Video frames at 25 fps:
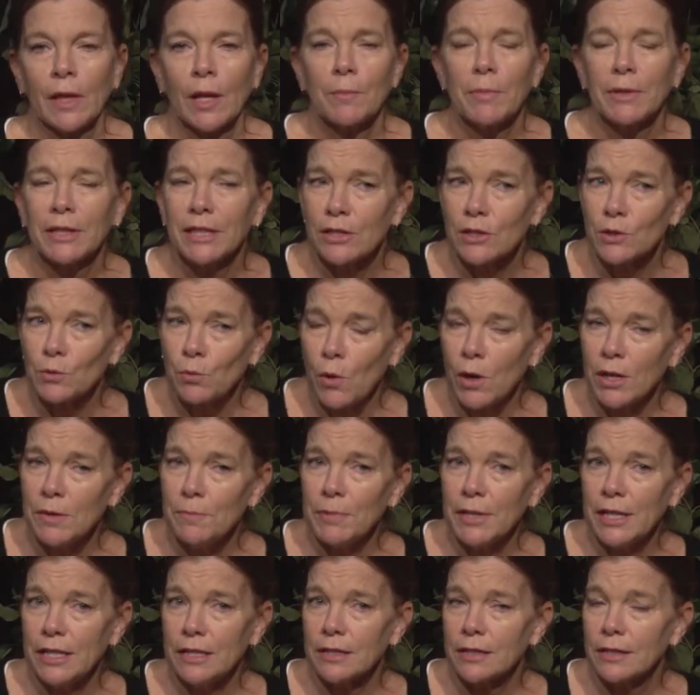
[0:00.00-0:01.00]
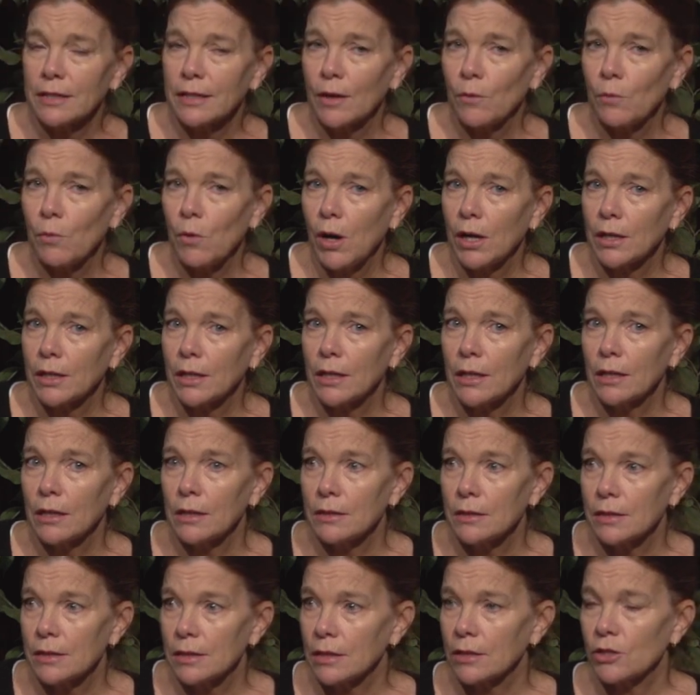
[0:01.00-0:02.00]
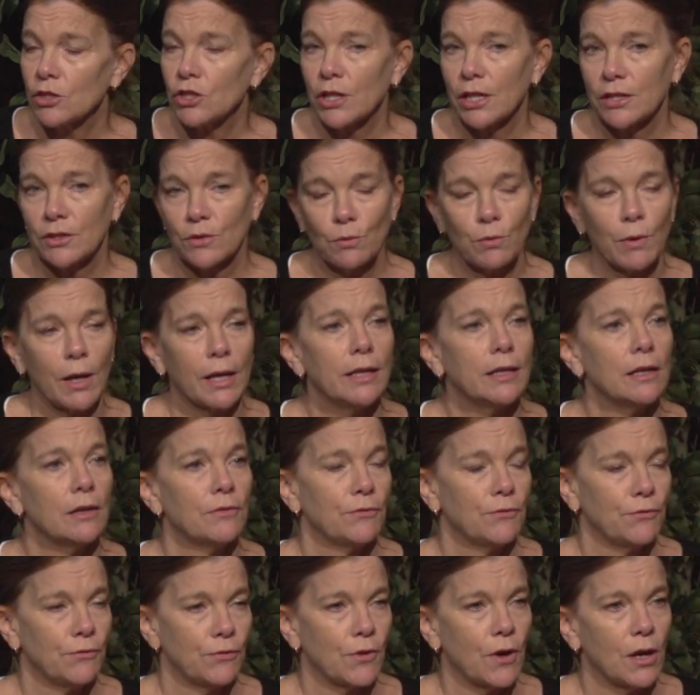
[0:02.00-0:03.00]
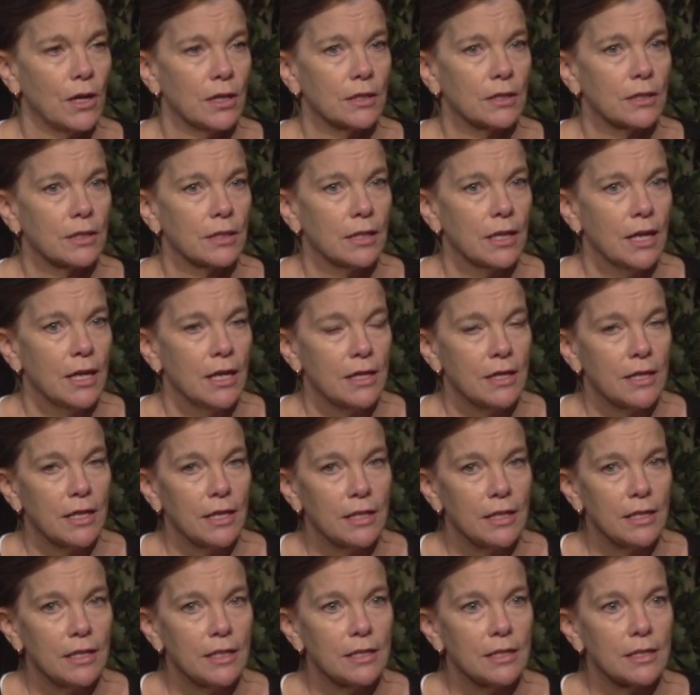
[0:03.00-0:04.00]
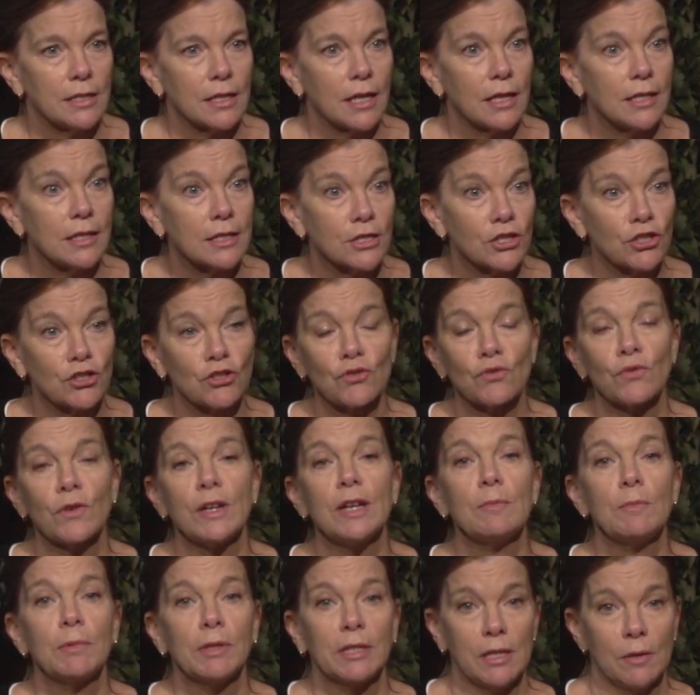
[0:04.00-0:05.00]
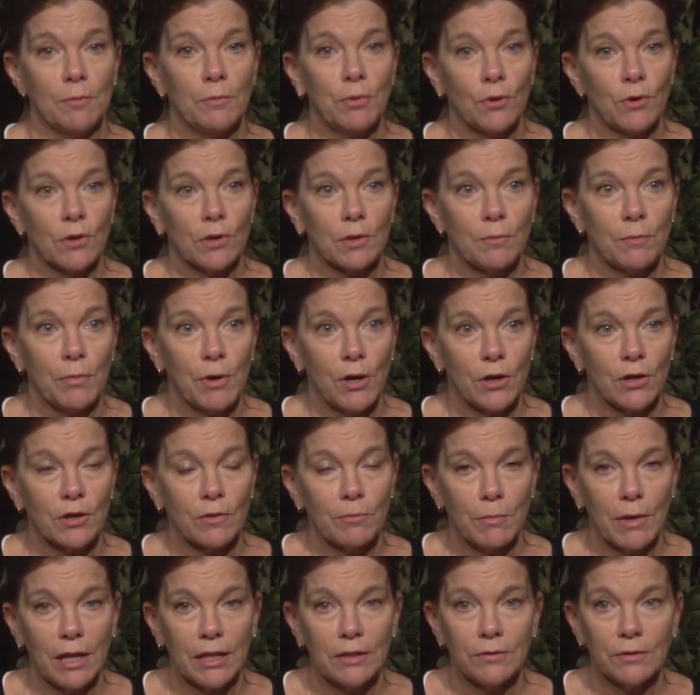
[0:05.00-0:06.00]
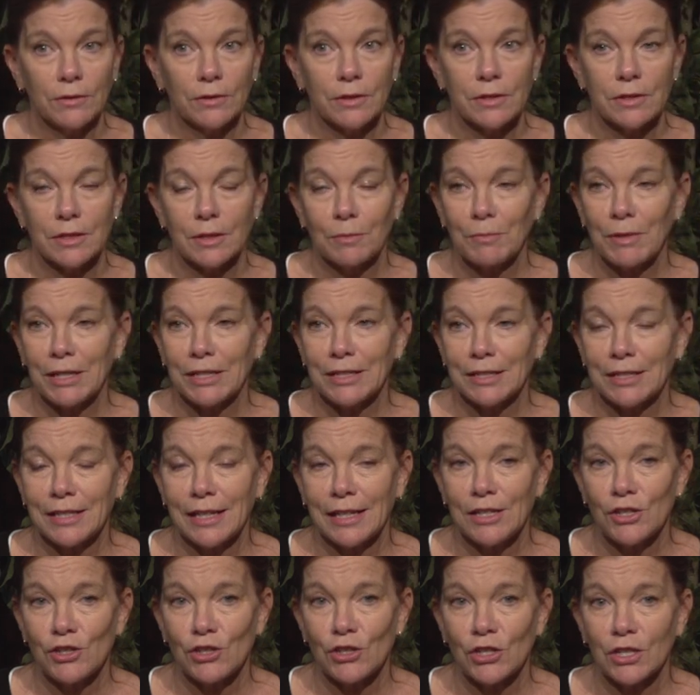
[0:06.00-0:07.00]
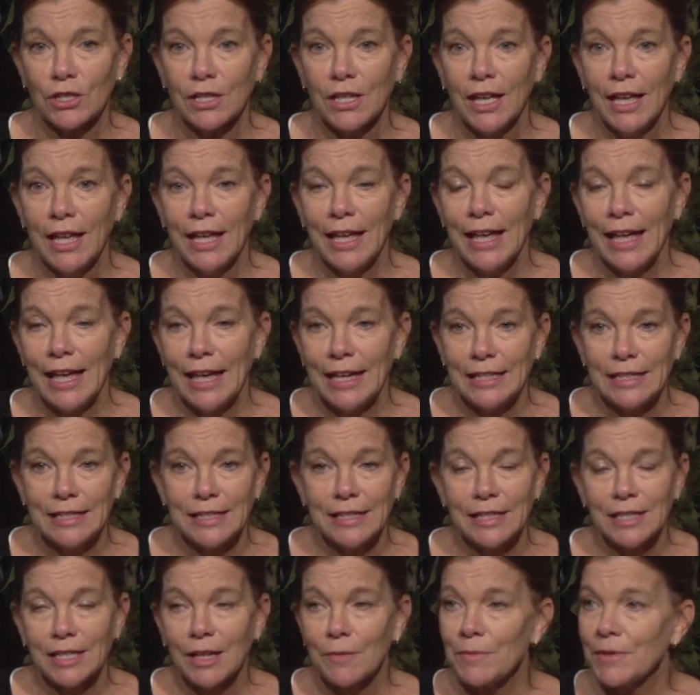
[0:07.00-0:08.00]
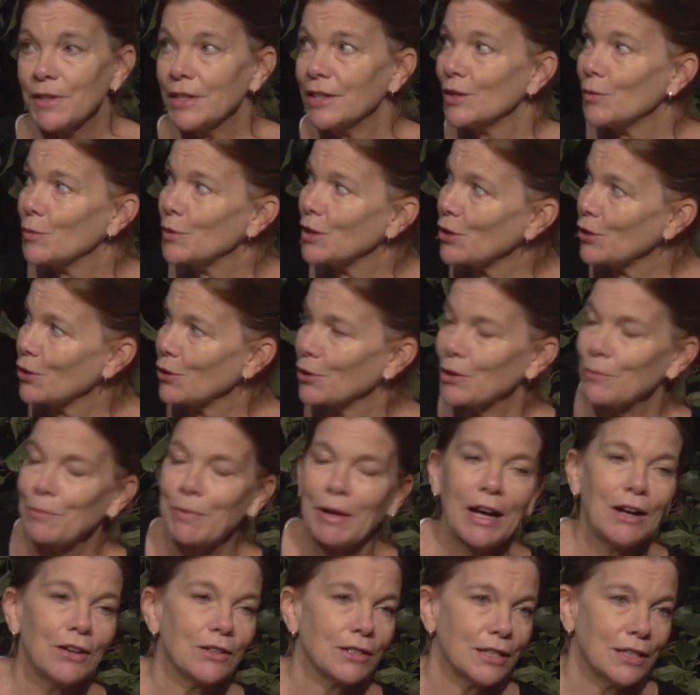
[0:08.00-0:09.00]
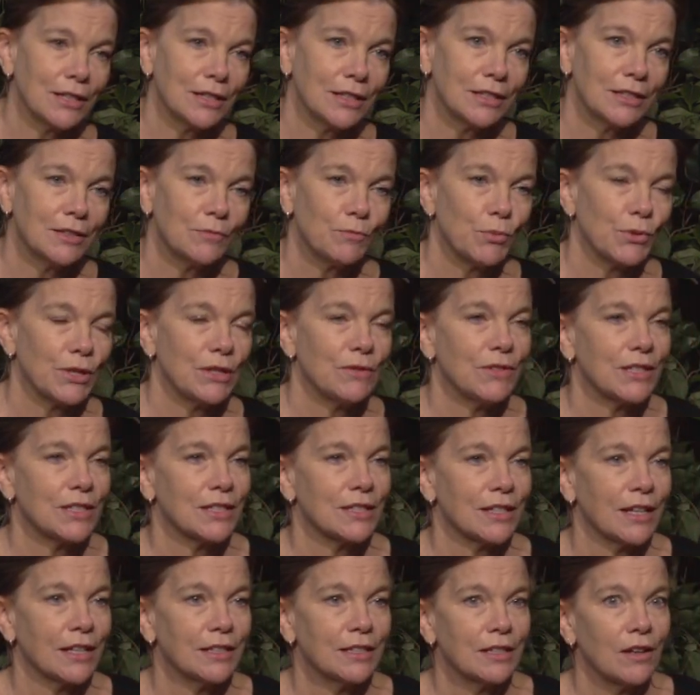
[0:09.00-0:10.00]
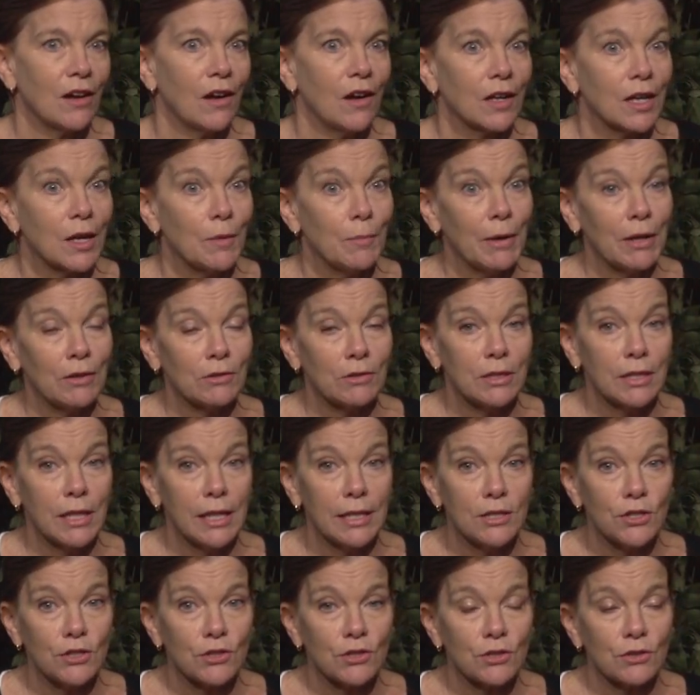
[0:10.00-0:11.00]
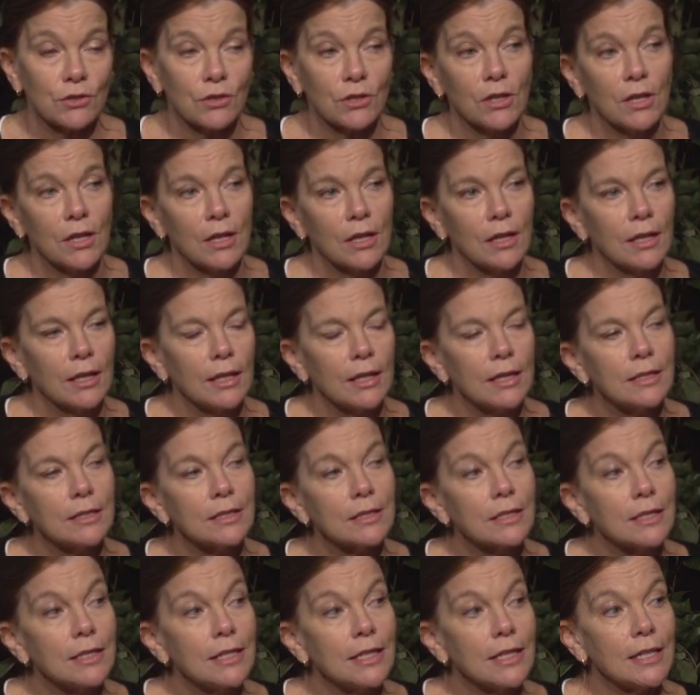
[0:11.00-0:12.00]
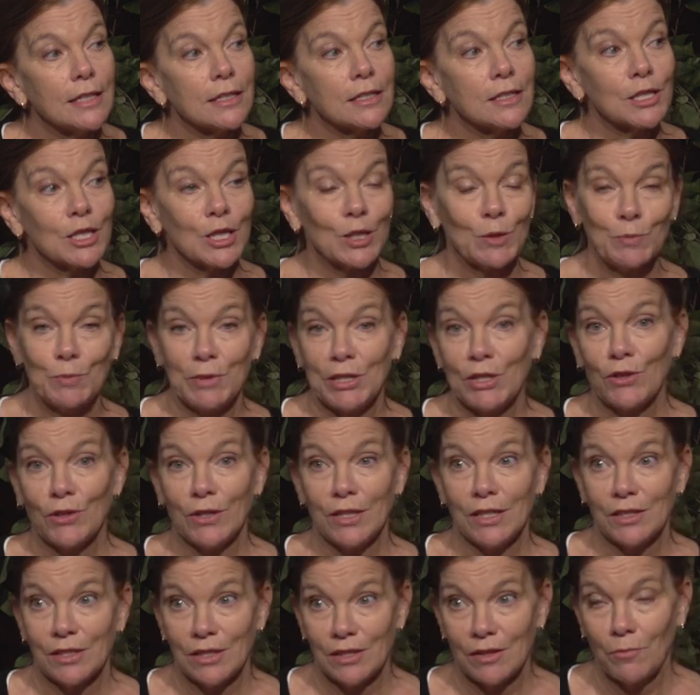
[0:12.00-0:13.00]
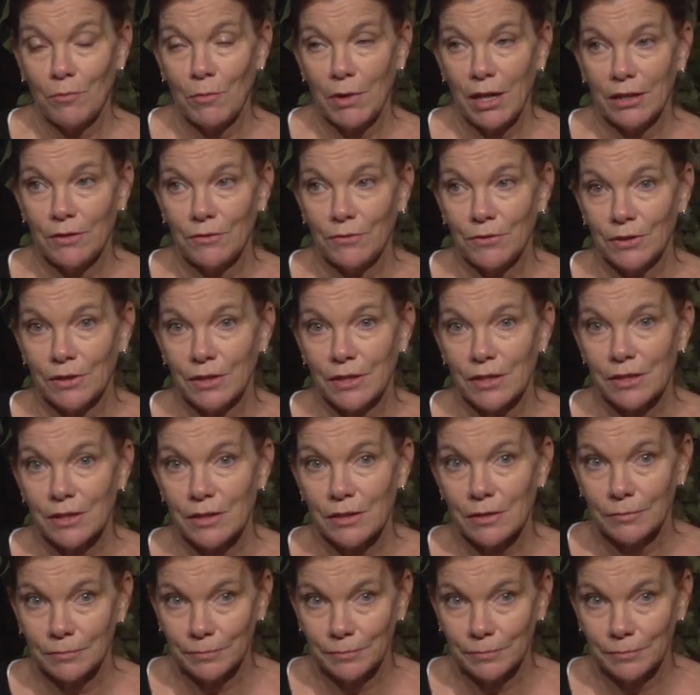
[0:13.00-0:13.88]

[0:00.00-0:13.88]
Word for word: But there's one piece that I want to suggest right up front that is an extremely important part of mindfulness and meditation. And it's something that we heard about in the previous TED Talk about nature. It's the experience of mindfulness.